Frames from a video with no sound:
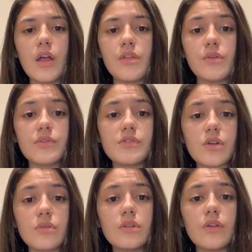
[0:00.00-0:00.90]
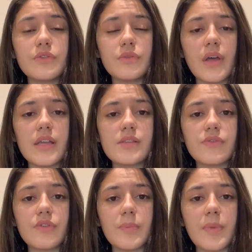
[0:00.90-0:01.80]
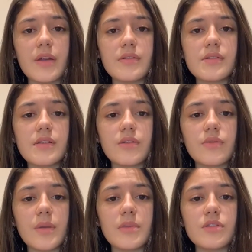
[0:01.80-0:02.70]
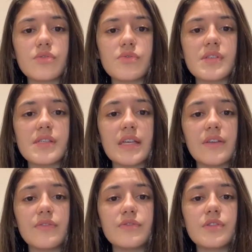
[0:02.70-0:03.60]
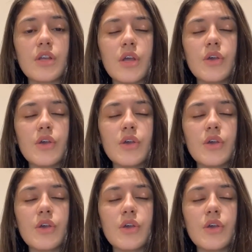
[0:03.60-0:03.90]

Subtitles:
The withdrawal of US from Paris Agreement received